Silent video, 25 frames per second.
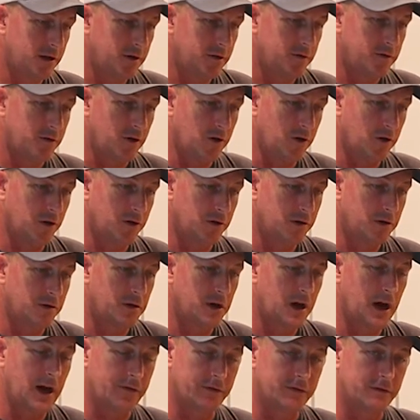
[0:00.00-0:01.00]
So
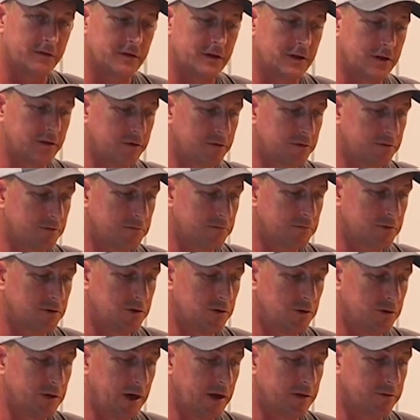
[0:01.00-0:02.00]
obviously it's
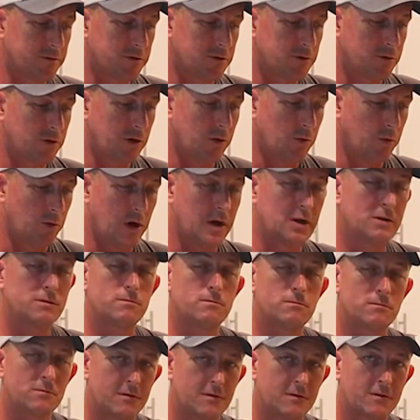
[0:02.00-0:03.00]
2021.
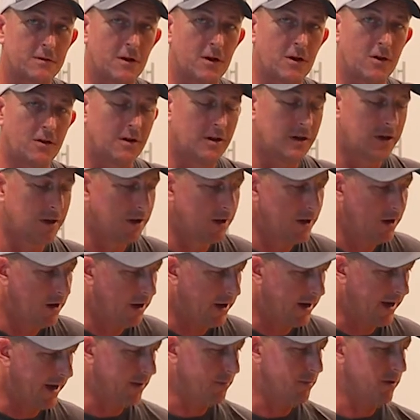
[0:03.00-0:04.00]
So
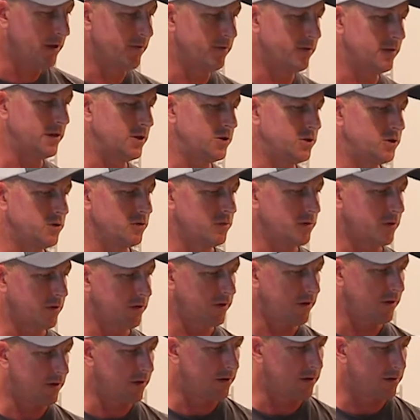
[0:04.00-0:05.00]
I had a bit of an issue with
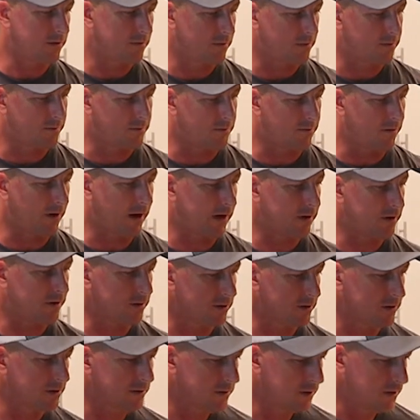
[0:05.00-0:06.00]
some
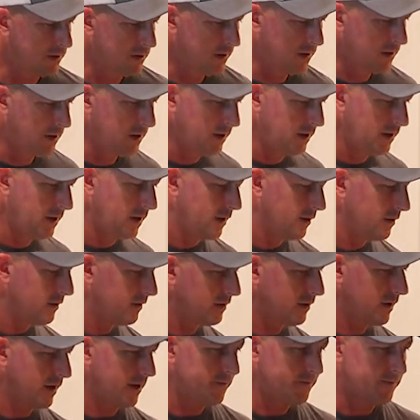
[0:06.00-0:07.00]
grinder
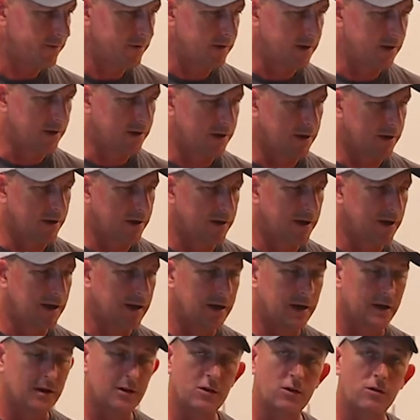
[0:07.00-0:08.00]
stuff and
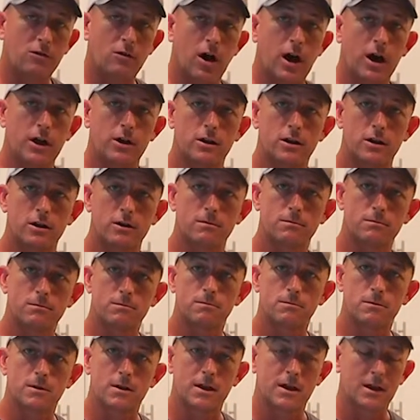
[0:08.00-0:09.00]
needed a new grinder.
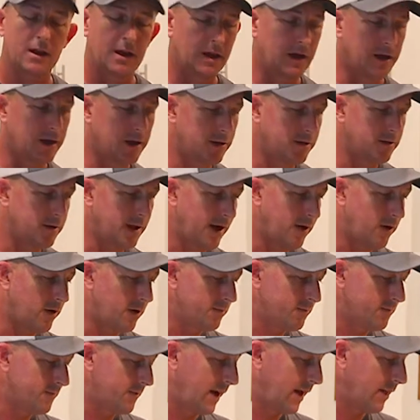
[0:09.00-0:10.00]
And now
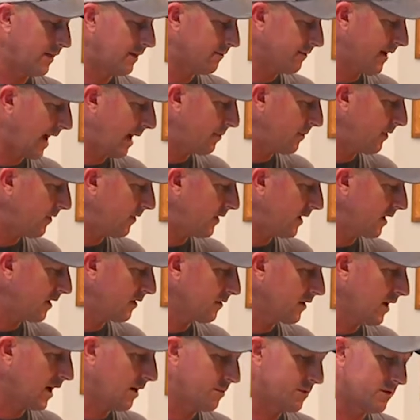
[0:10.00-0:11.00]
I'm finally wrapping
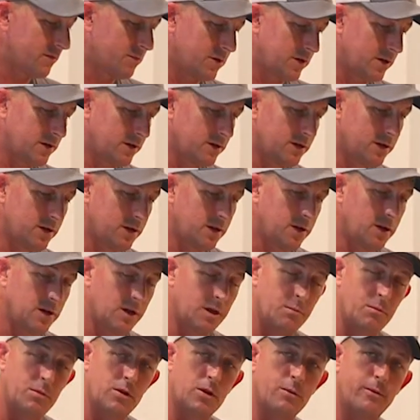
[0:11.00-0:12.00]
things up. It's been
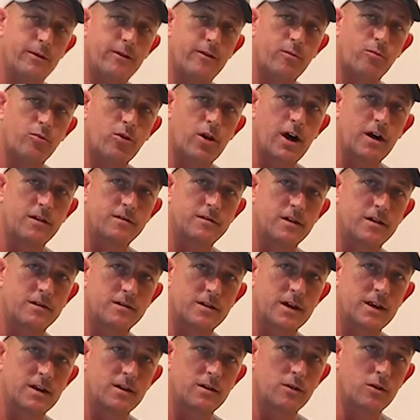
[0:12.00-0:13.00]
a little bit of a process.
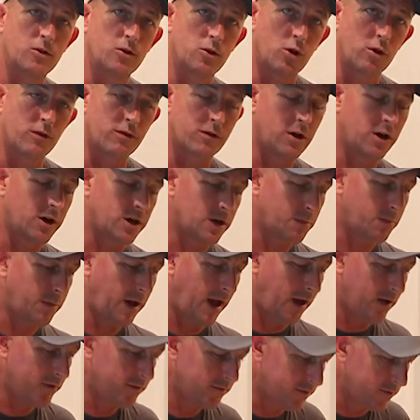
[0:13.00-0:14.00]
I had a little over 100
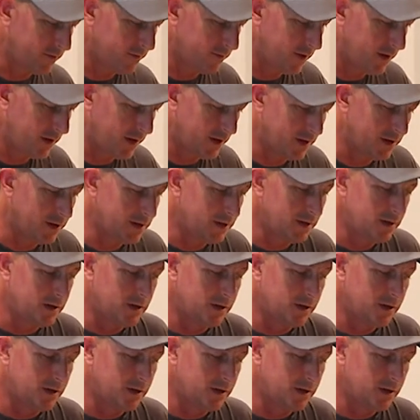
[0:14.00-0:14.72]
pounds of